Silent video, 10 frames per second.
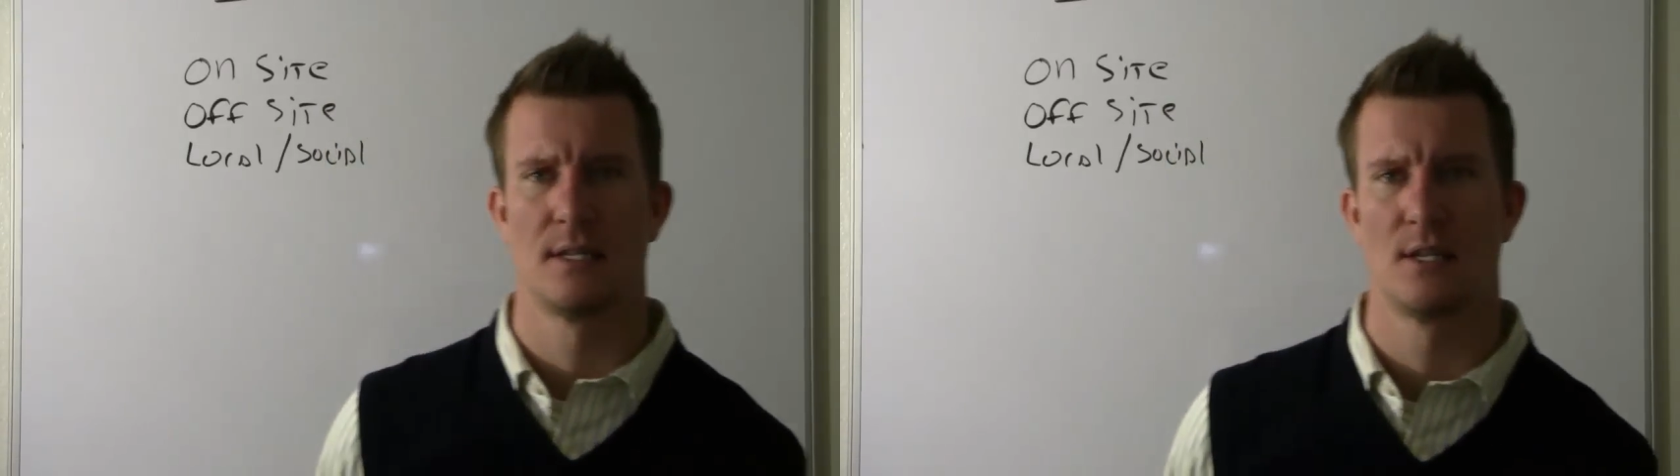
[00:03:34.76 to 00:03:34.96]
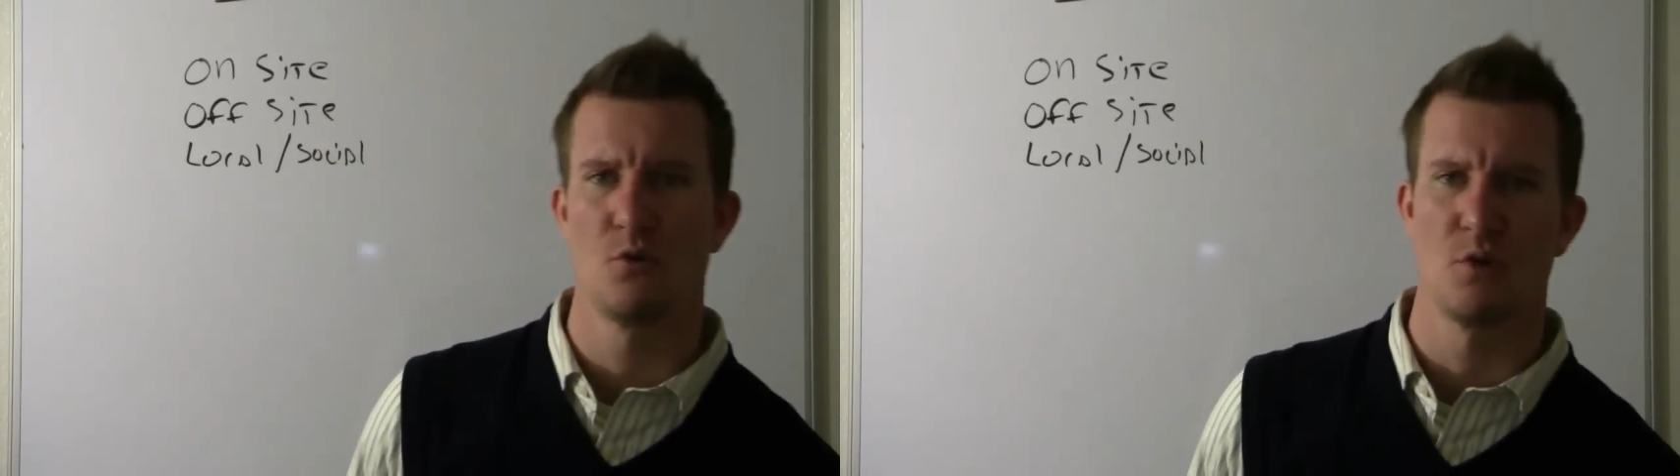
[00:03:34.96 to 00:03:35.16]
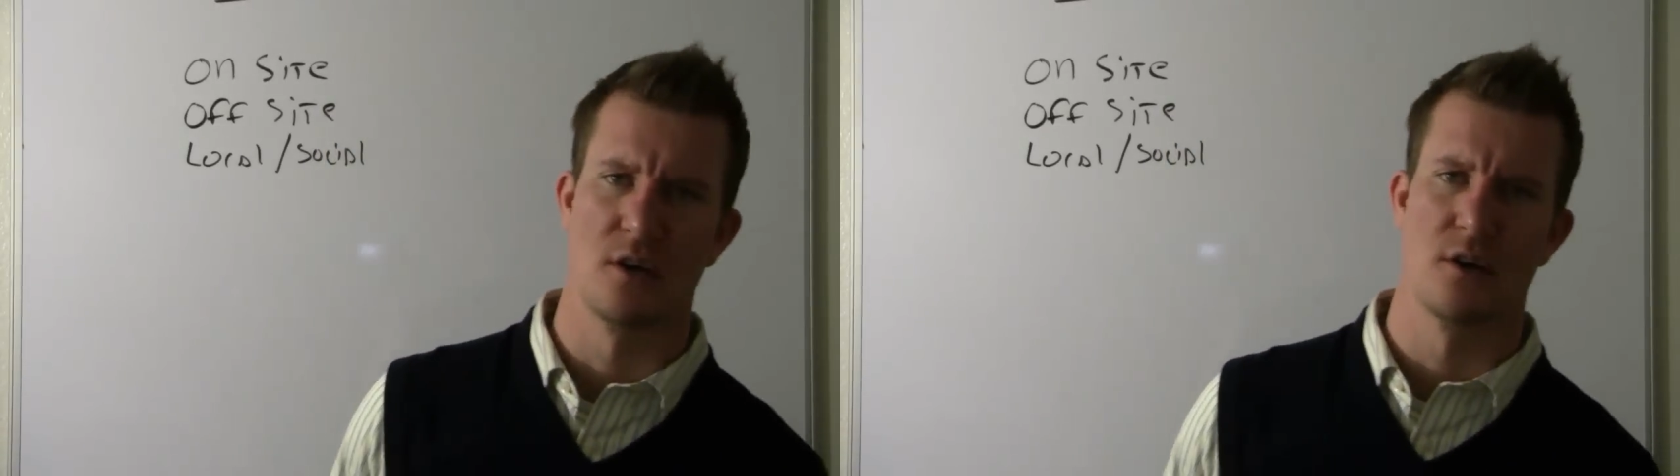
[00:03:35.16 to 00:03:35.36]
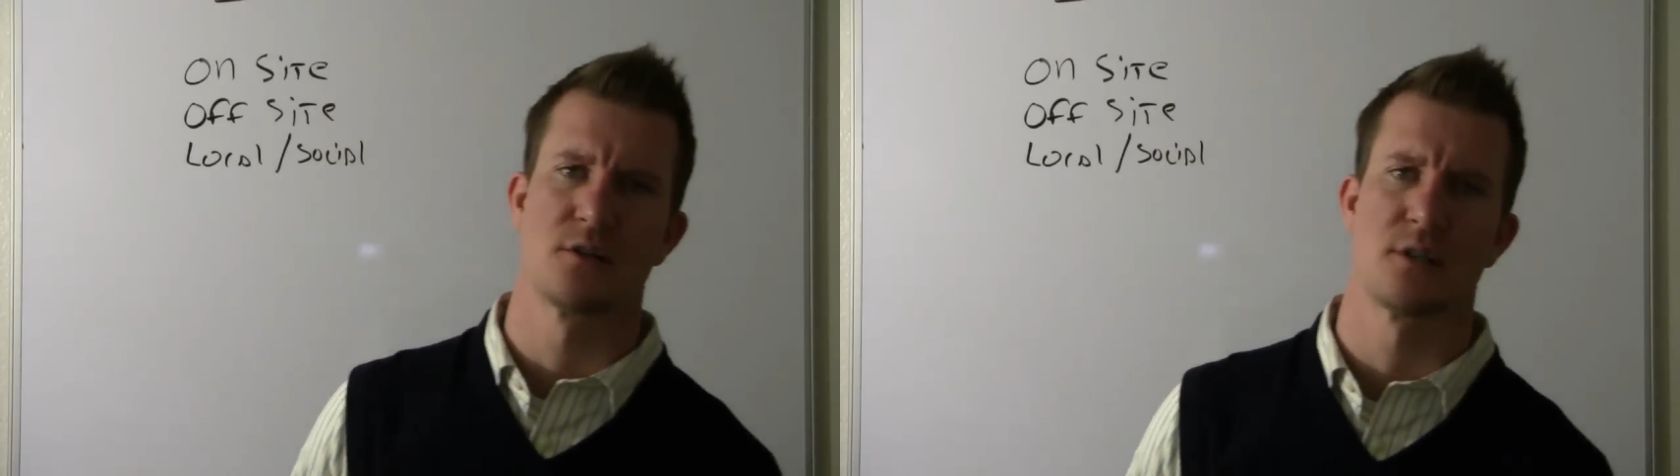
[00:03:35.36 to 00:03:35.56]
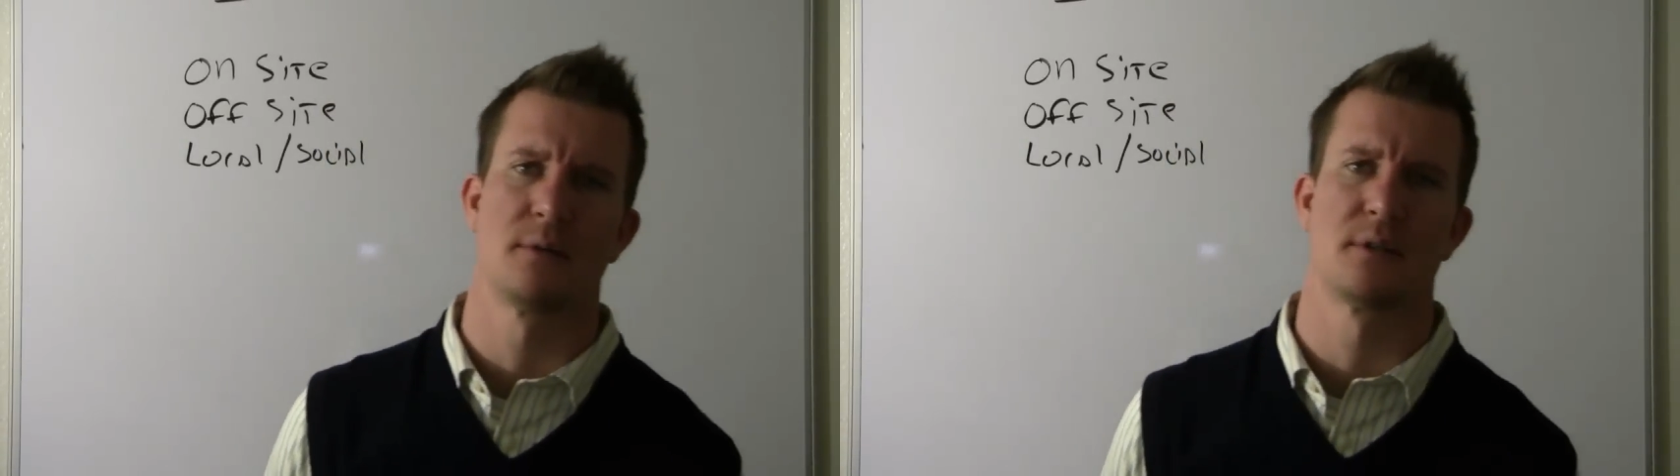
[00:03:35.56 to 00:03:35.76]
2
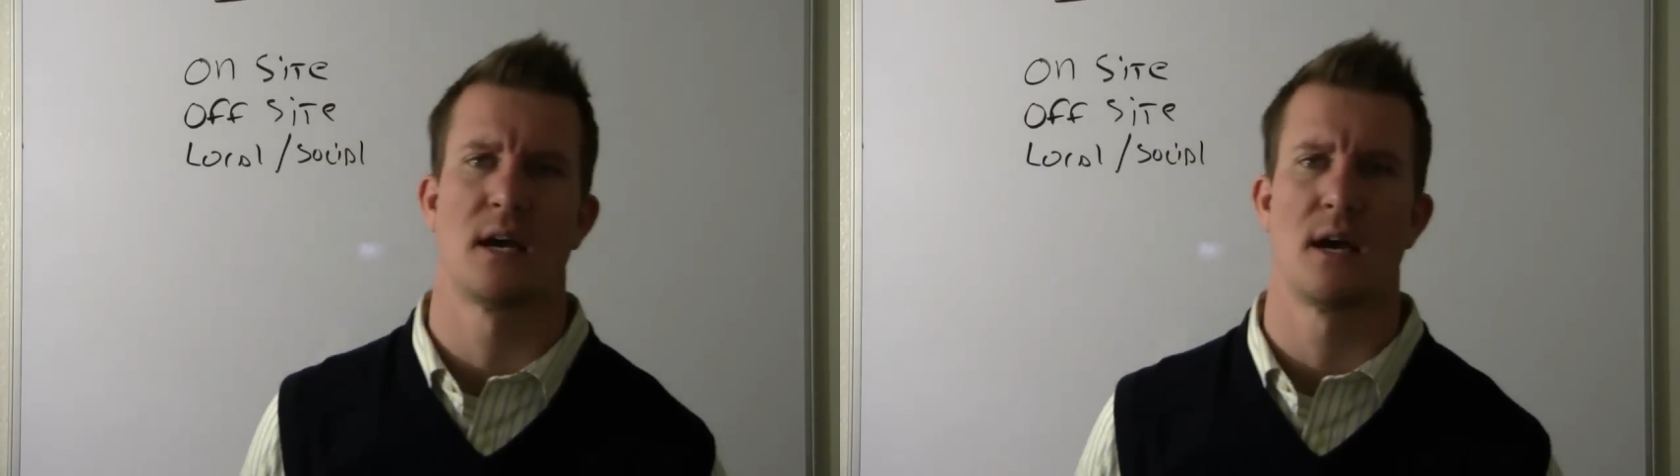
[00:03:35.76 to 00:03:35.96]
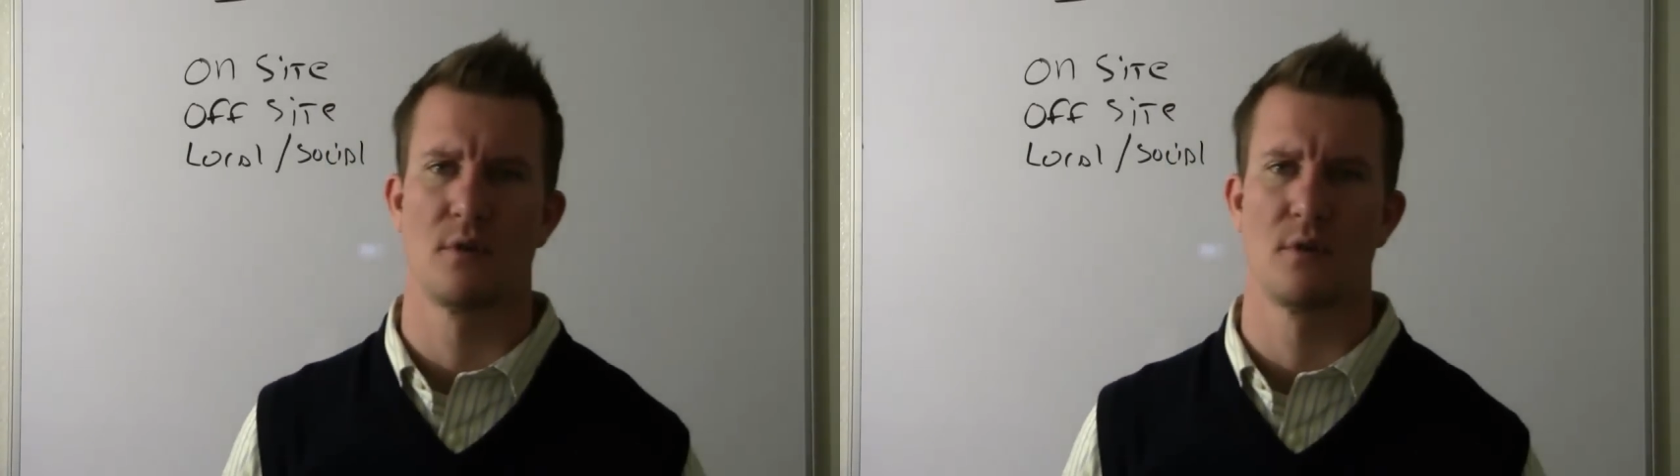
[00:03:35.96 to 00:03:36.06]
years, I would say,